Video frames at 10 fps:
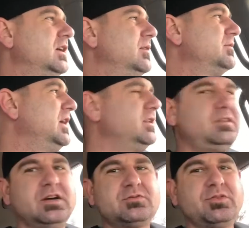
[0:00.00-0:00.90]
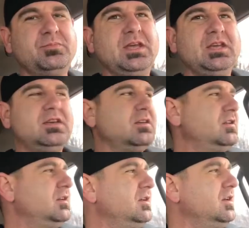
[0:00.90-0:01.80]
get in touch with me,
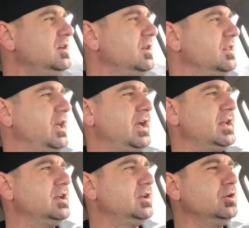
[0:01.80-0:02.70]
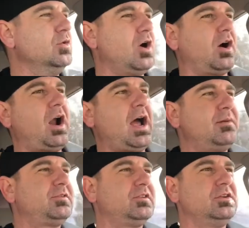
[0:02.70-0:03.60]
then you are
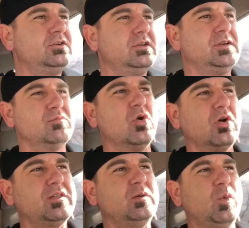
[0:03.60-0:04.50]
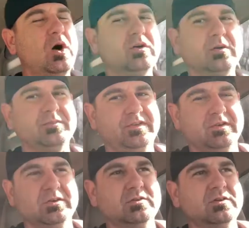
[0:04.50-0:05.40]
absolutely more than welcome to.